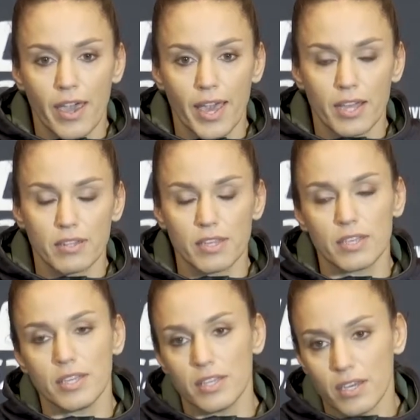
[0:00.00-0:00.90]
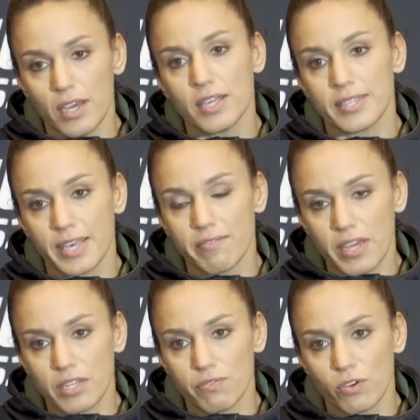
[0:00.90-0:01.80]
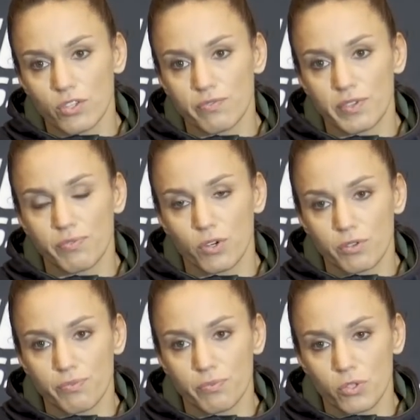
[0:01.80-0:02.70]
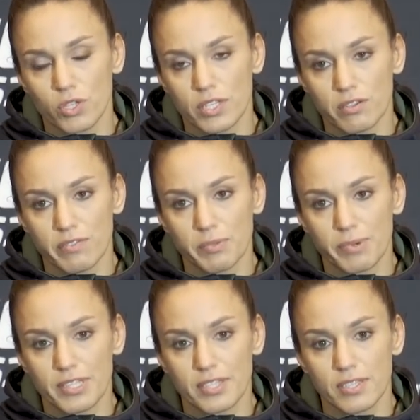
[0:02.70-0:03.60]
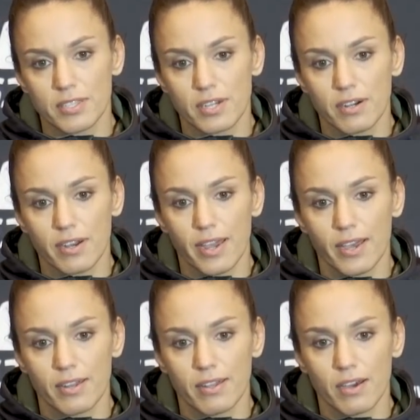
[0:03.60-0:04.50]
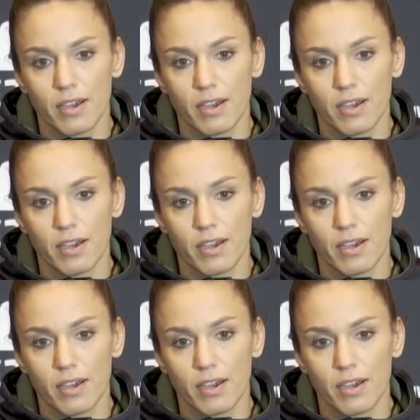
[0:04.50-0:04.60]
And the event was before together with my sister, and